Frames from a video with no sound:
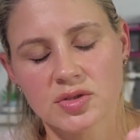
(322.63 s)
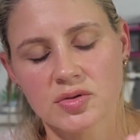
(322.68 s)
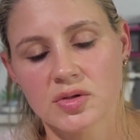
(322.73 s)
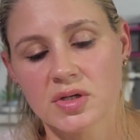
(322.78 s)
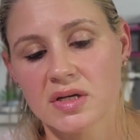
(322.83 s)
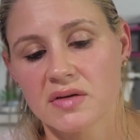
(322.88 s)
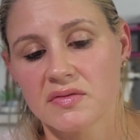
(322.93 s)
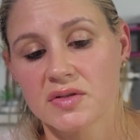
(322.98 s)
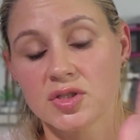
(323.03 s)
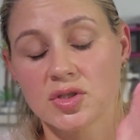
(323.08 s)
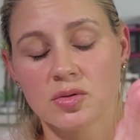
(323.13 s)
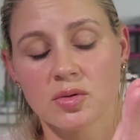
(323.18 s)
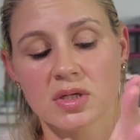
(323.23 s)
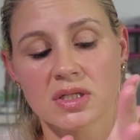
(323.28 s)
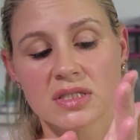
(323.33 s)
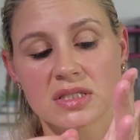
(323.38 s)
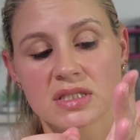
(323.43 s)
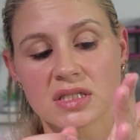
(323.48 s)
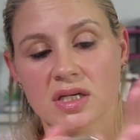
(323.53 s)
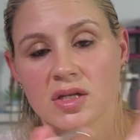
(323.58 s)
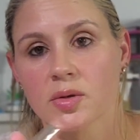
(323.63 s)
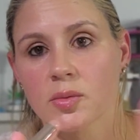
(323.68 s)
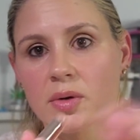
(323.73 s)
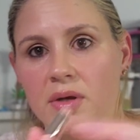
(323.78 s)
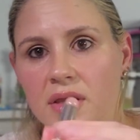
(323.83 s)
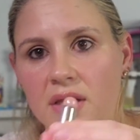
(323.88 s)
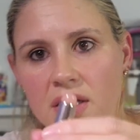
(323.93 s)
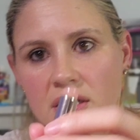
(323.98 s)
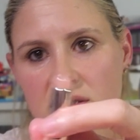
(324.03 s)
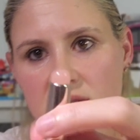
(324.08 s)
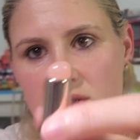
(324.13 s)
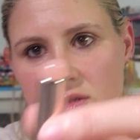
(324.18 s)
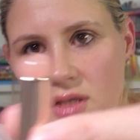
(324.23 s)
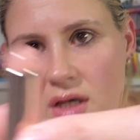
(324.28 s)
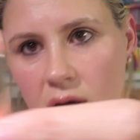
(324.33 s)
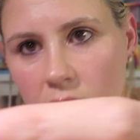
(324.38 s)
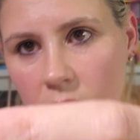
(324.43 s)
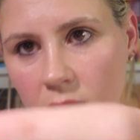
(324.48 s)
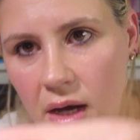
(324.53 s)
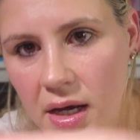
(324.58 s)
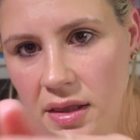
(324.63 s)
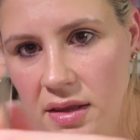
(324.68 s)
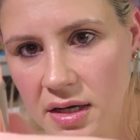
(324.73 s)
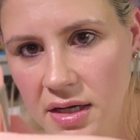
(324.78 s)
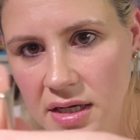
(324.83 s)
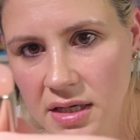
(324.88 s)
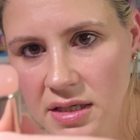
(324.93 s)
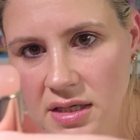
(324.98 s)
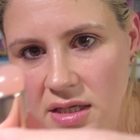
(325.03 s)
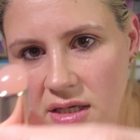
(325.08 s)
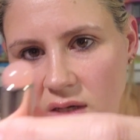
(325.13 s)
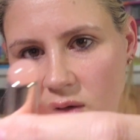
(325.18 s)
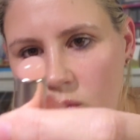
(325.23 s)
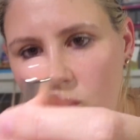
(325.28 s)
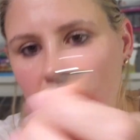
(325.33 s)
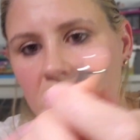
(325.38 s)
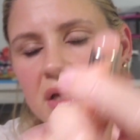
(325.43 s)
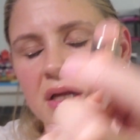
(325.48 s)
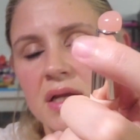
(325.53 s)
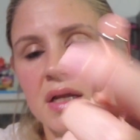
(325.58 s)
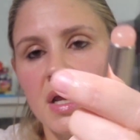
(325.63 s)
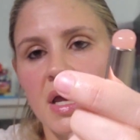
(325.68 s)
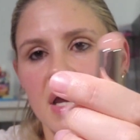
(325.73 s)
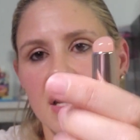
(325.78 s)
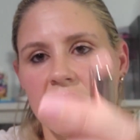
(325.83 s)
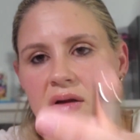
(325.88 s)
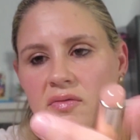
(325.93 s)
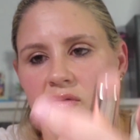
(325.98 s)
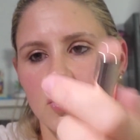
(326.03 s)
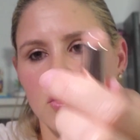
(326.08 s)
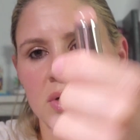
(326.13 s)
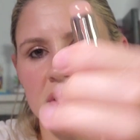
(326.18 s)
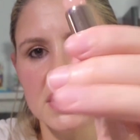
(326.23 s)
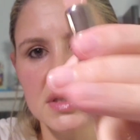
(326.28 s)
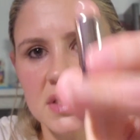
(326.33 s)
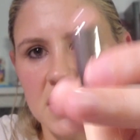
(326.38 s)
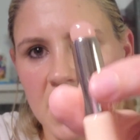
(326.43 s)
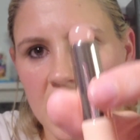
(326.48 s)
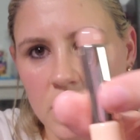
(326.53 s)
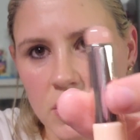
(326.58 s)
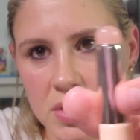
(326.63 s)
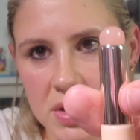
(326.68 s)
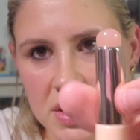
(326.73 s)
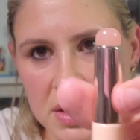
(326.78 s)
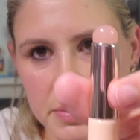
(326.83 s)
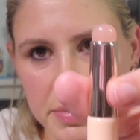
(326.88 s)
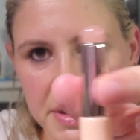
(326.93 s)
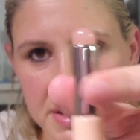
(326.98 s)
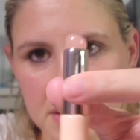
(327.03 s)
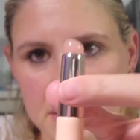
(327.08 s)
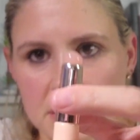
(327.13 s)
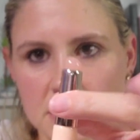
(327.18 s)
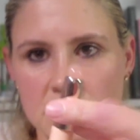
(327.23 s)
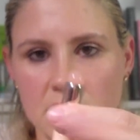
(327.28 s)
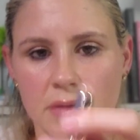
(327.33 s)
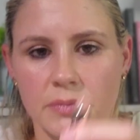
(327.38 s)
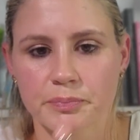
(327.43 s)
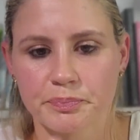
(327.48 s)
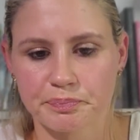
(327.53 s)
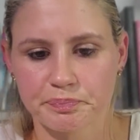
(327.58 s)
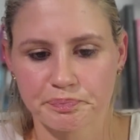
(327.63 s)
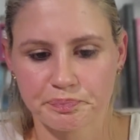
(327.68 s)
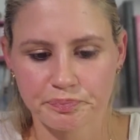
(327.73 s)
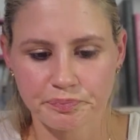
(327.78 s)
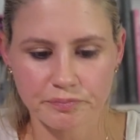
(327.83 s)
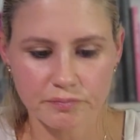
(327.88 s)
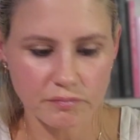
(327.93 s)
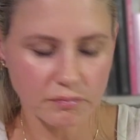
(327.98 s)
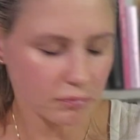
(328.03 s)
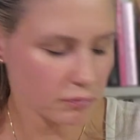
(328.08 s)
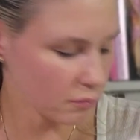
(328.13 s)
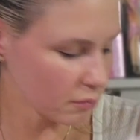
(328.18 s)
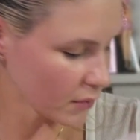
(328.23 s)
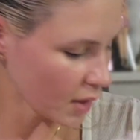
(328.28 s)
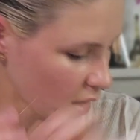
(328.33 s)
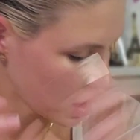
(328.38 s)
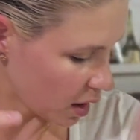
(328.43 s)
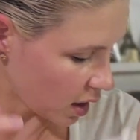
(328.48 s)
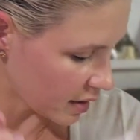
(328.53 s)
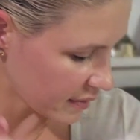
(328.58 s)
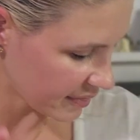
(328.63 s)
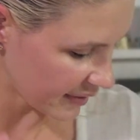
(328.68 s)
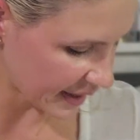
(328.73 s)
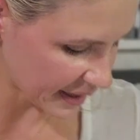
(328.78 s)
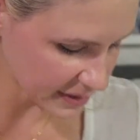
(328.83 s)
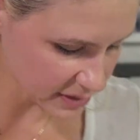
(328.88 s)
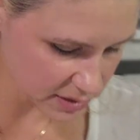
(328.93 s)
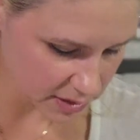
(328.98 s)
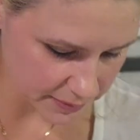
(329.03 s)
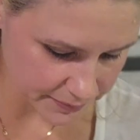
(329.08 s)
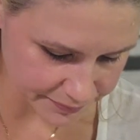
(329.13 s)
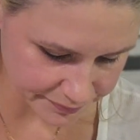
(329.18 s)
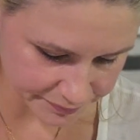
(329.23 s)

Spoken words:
You could even do concealer with it. So I thought I needed one, and of course I wanted pink, so got that.